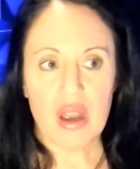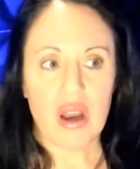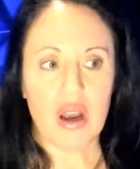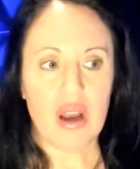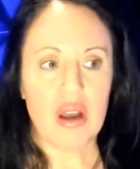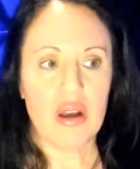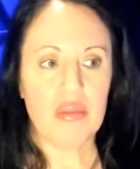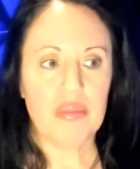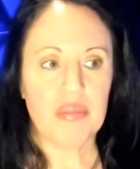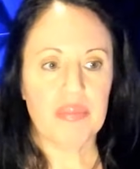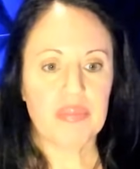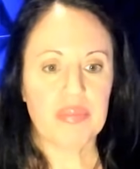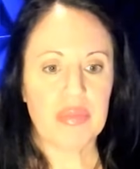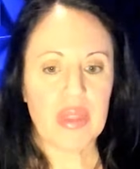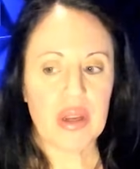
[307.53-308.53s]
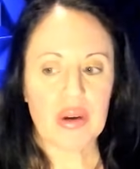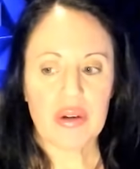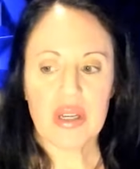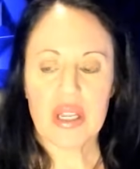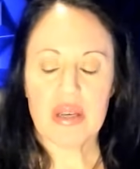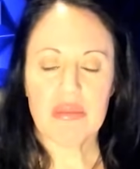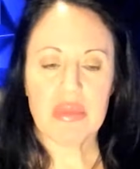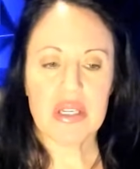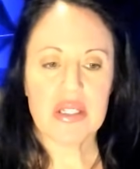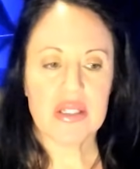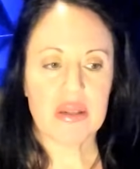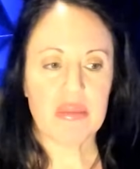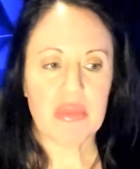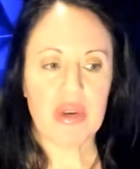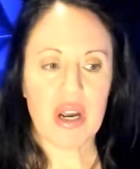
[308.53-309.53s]
Um, there can be
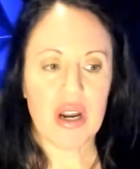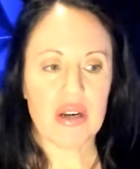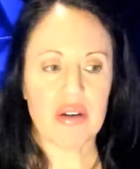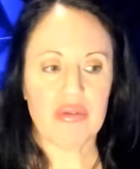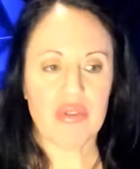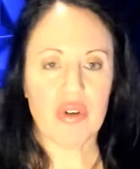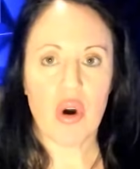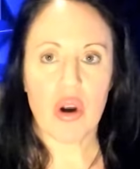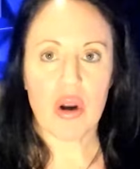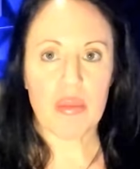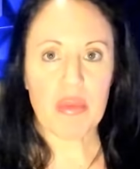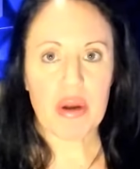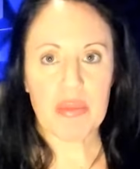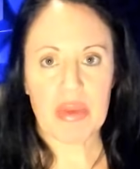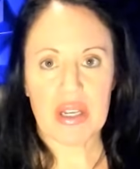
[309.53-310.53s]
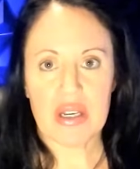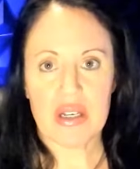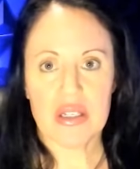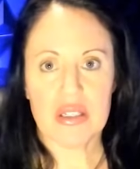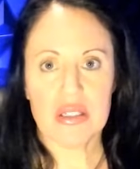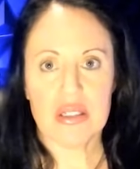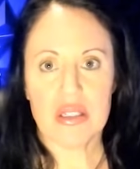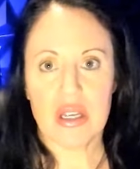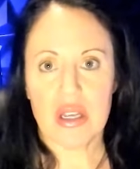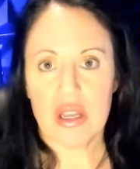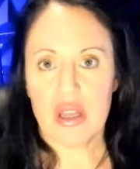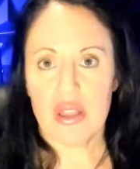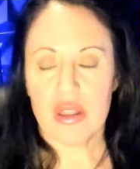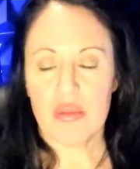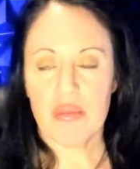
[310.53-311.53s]
some kind of karma because
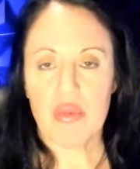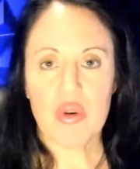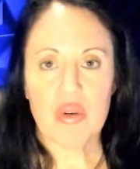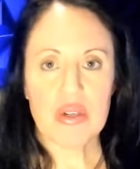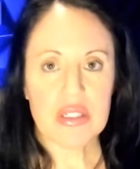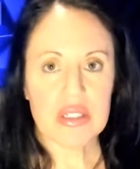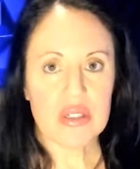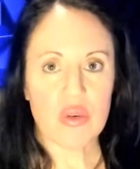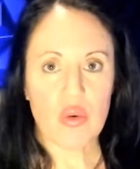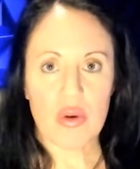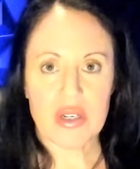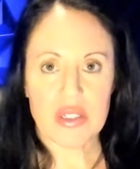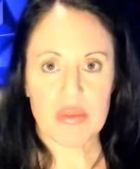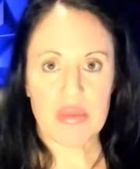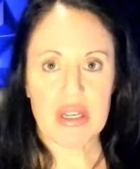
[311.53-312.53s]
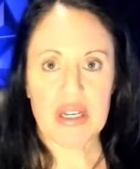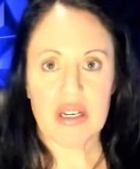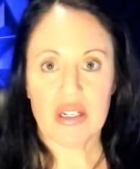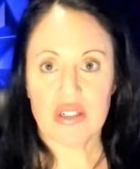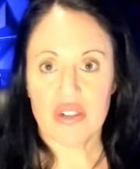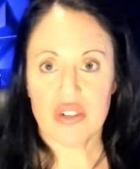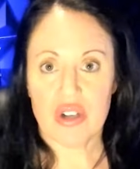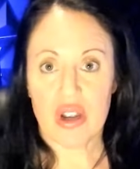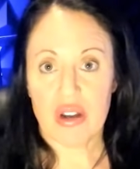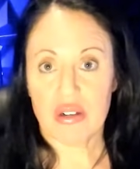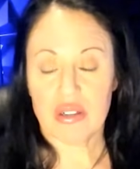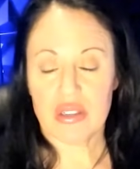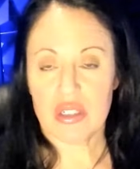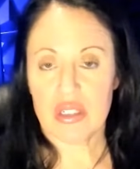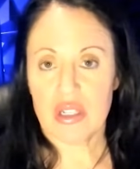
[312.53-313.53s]
the moon is going to be
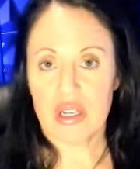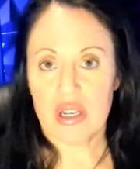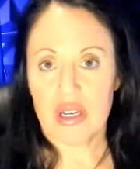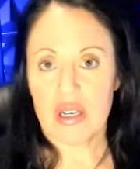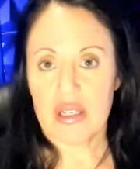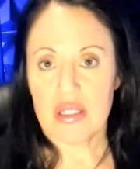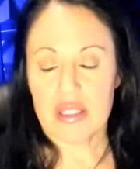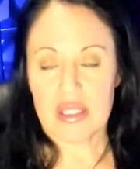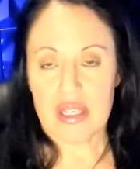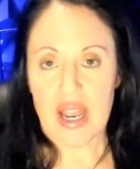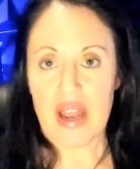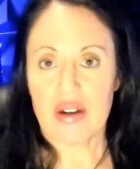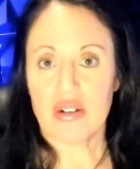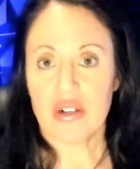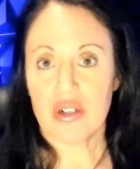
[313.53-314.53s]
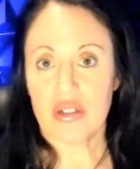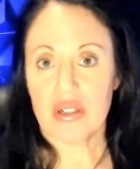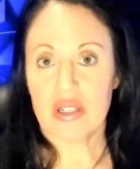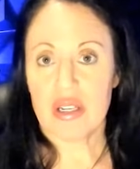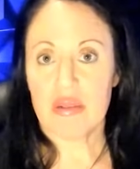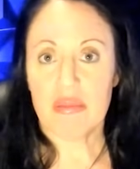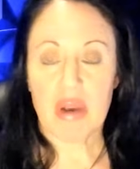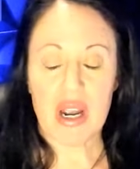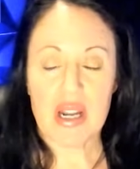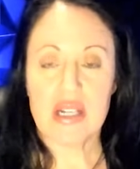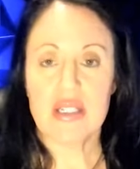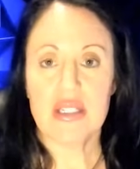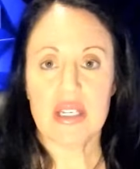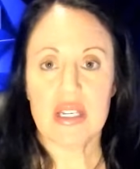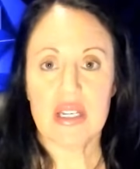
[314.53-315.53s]
conjunct Saturn in
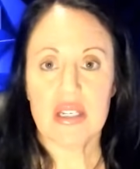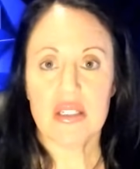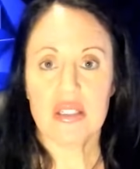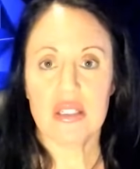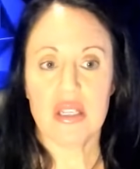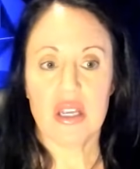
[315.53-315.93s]
Pisces.